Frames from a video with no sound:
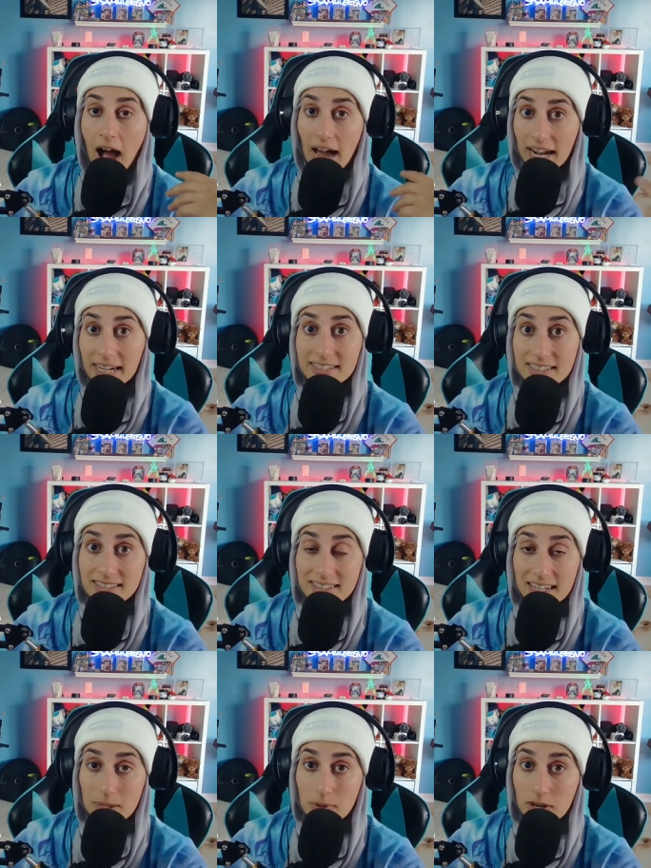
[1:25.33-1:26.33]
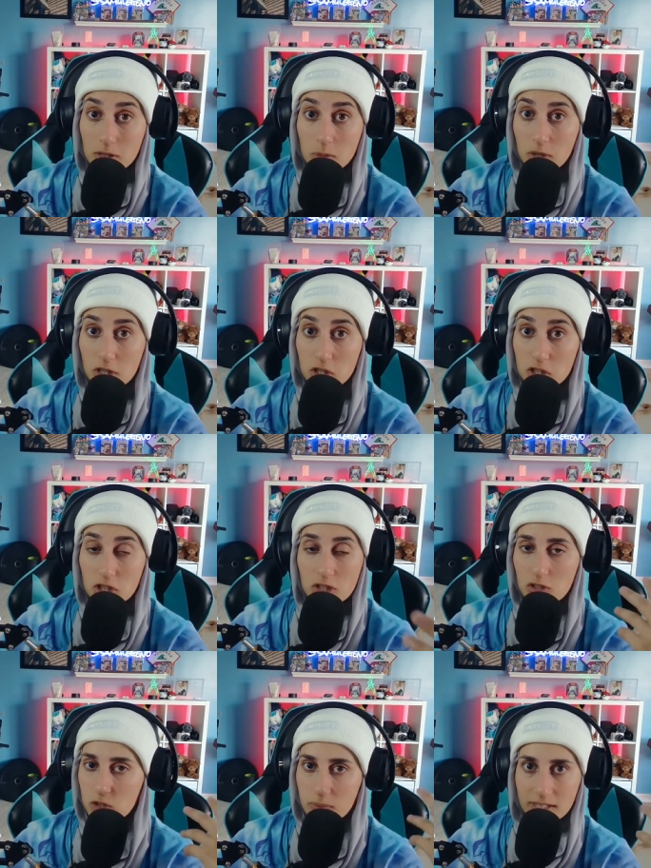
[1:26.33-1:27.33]
And I did send him another picture to
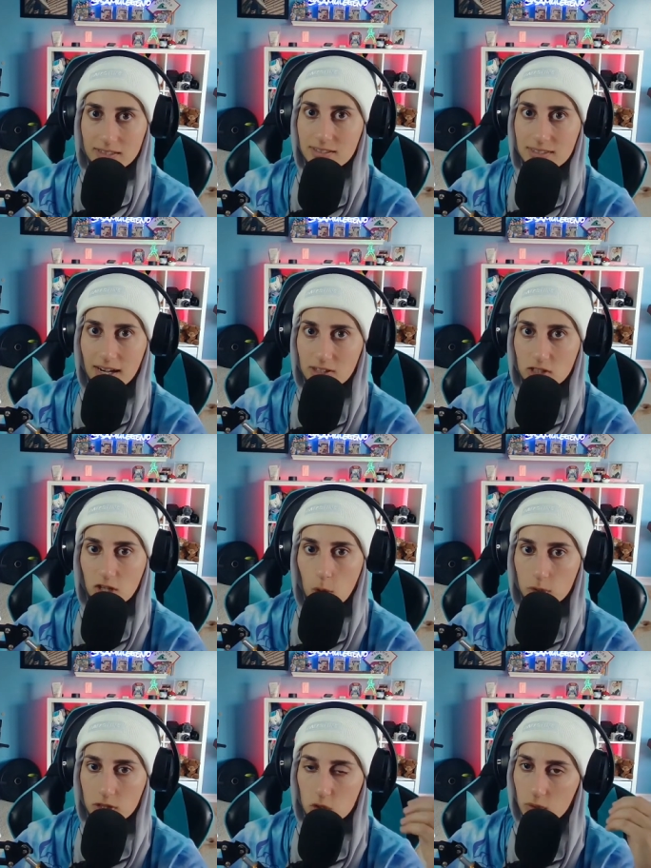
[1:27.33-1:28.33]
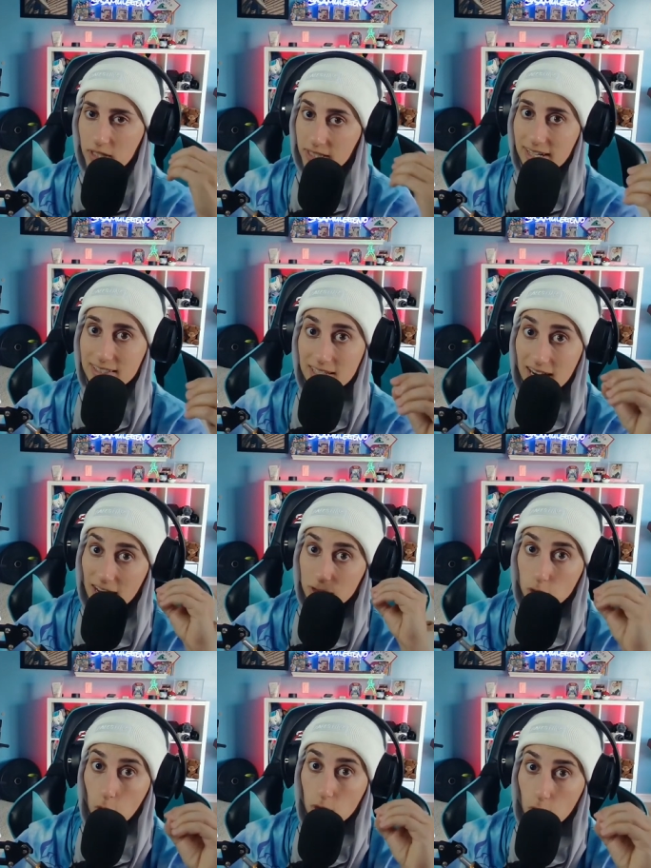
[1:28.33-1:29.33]
use, but he decided to go with this one. And like I said, I
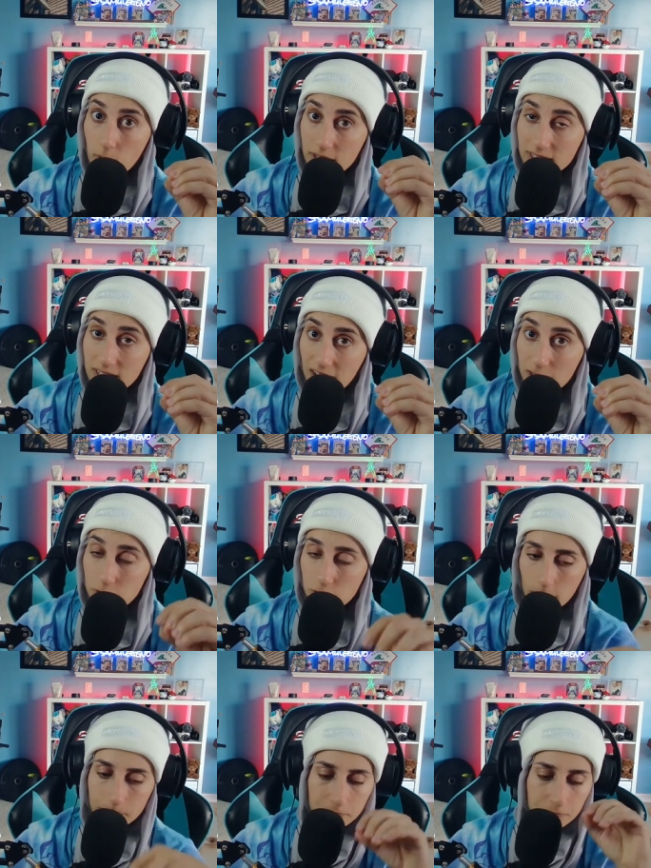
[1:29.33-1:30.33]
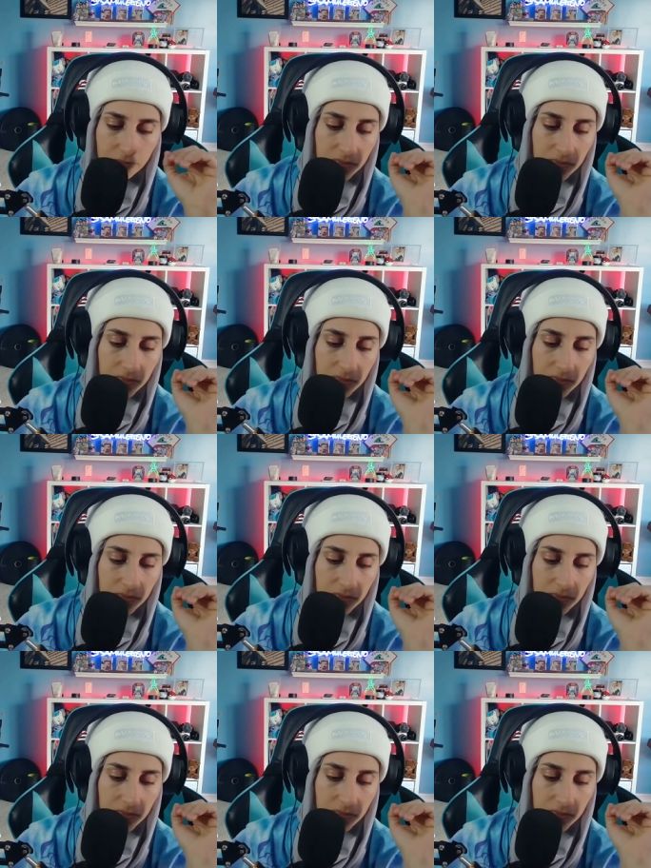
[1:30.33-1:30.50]
don't know where he got it from.